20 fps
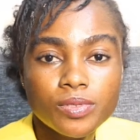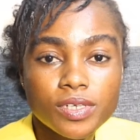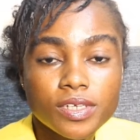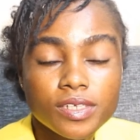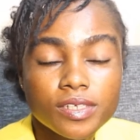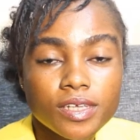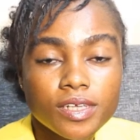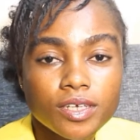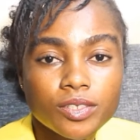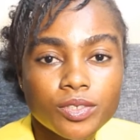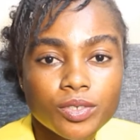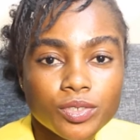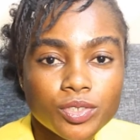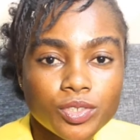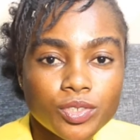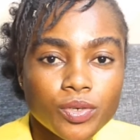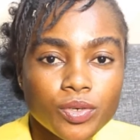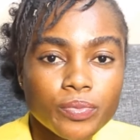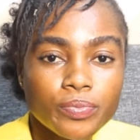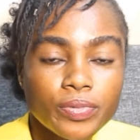to the Star Talk
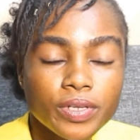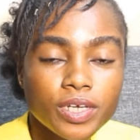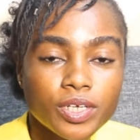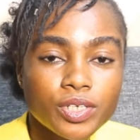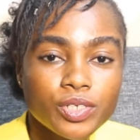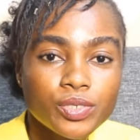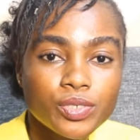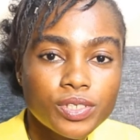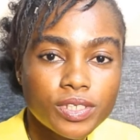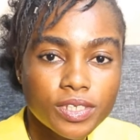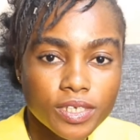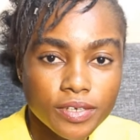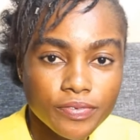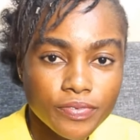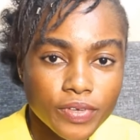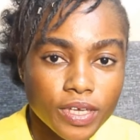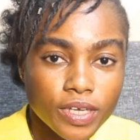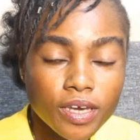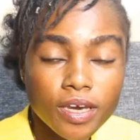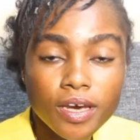Show on Pilla News
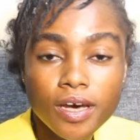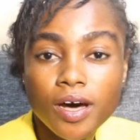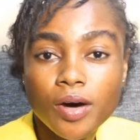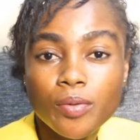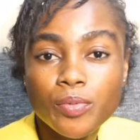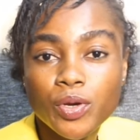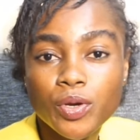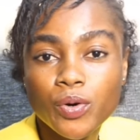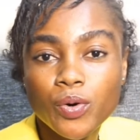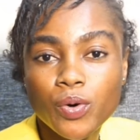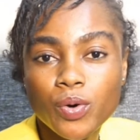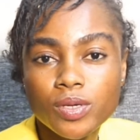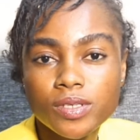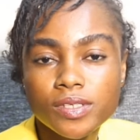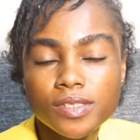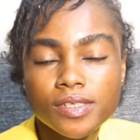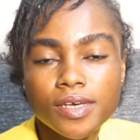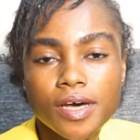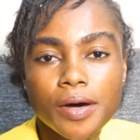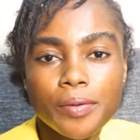TV. I'm your
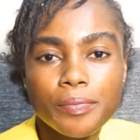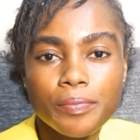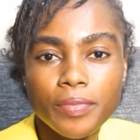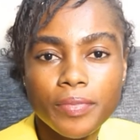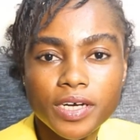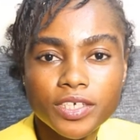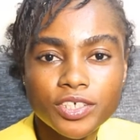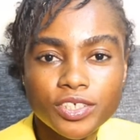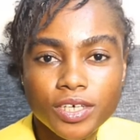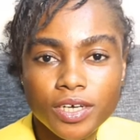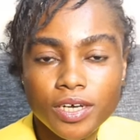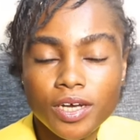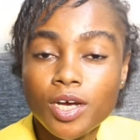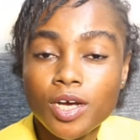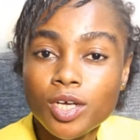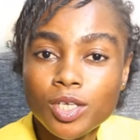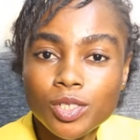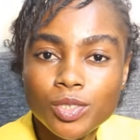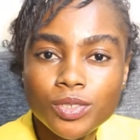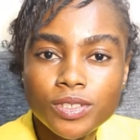host, Masha.
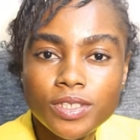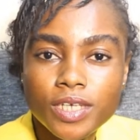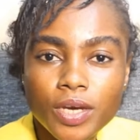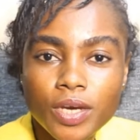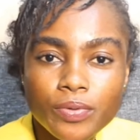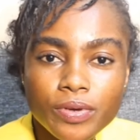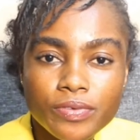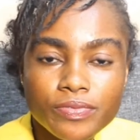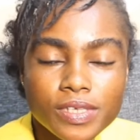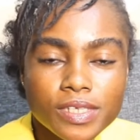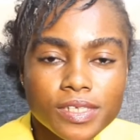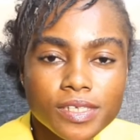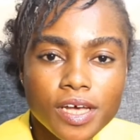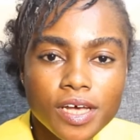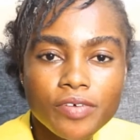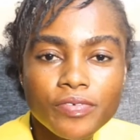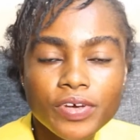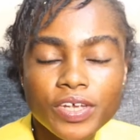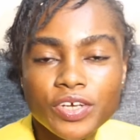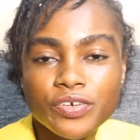Today we've
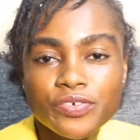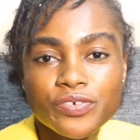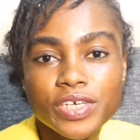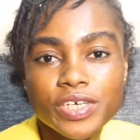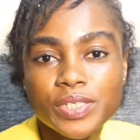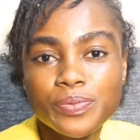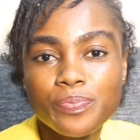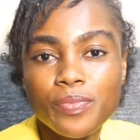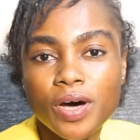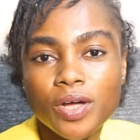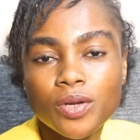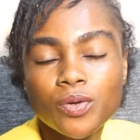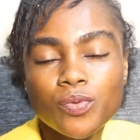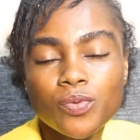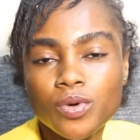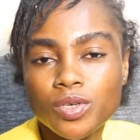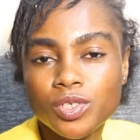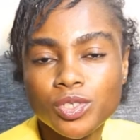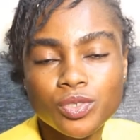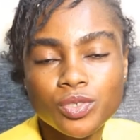discovered a great man who
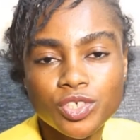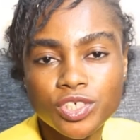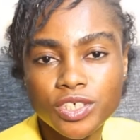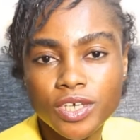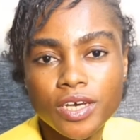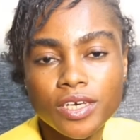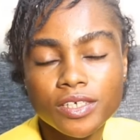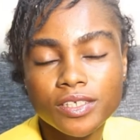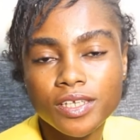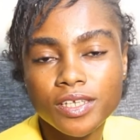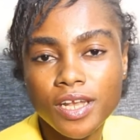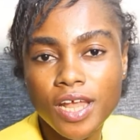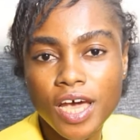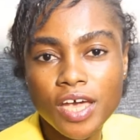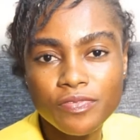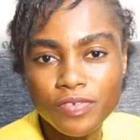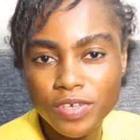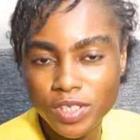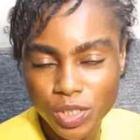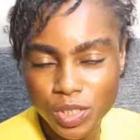wants to share his
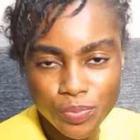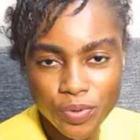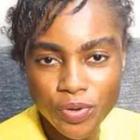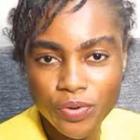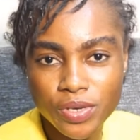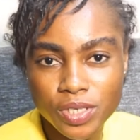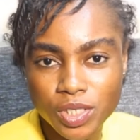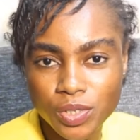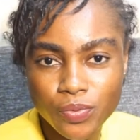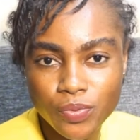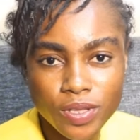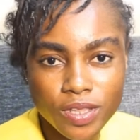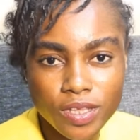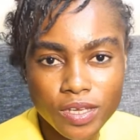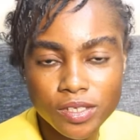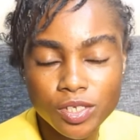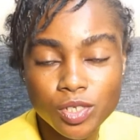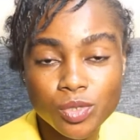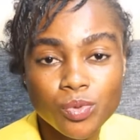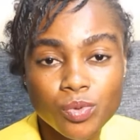life experience with
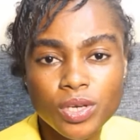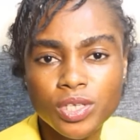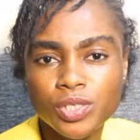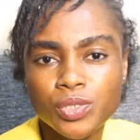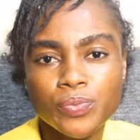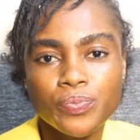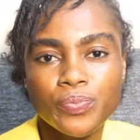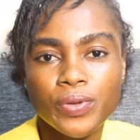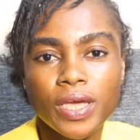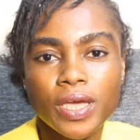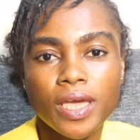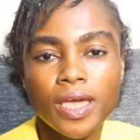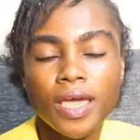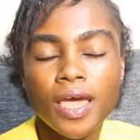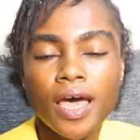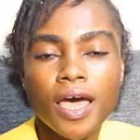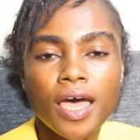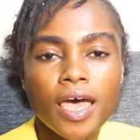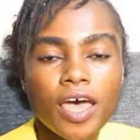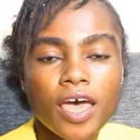us. It's going to be
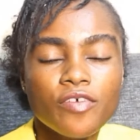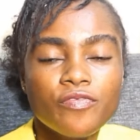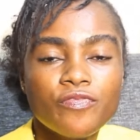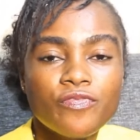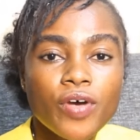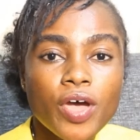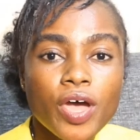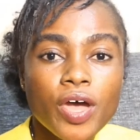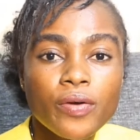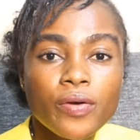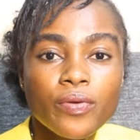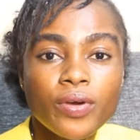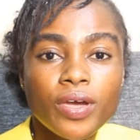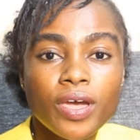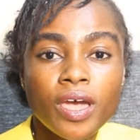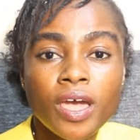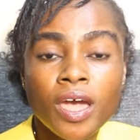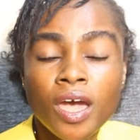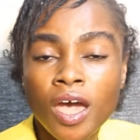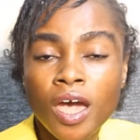a
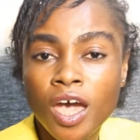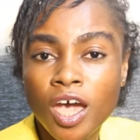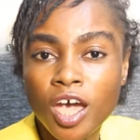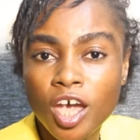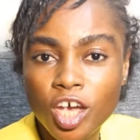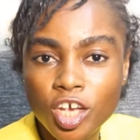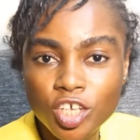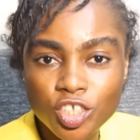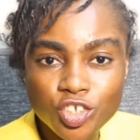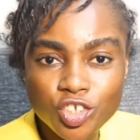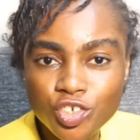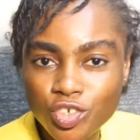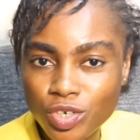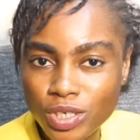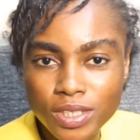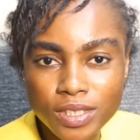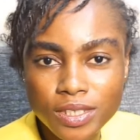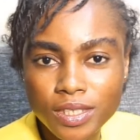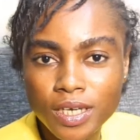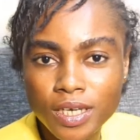very
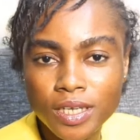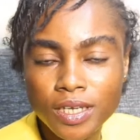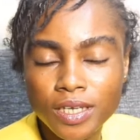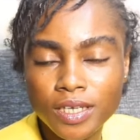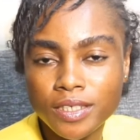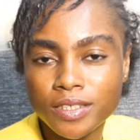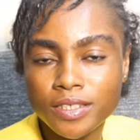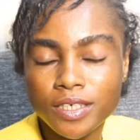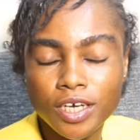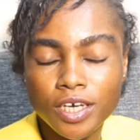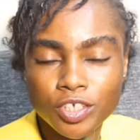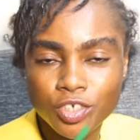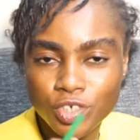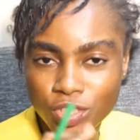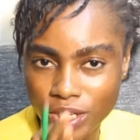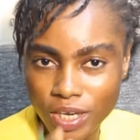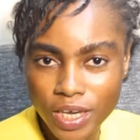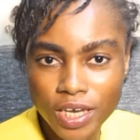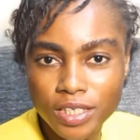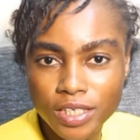interesting and
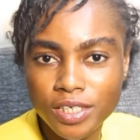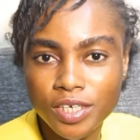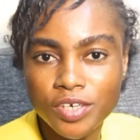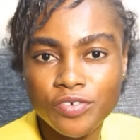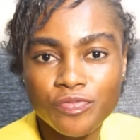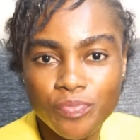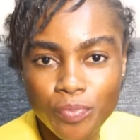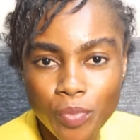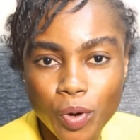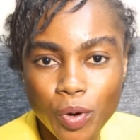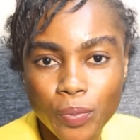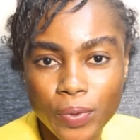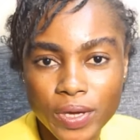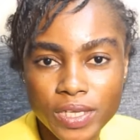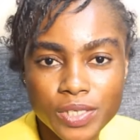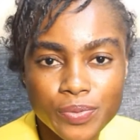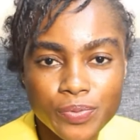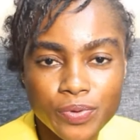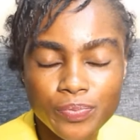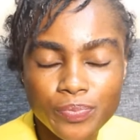educative
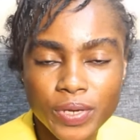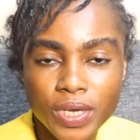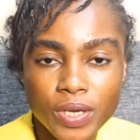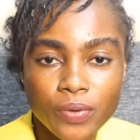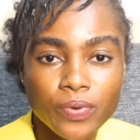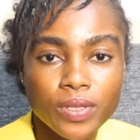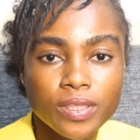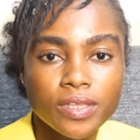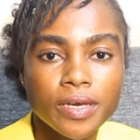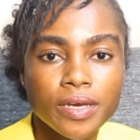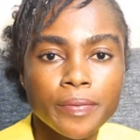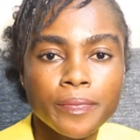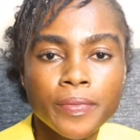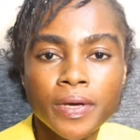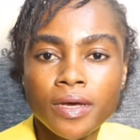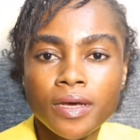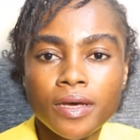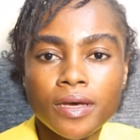moment to be being with him.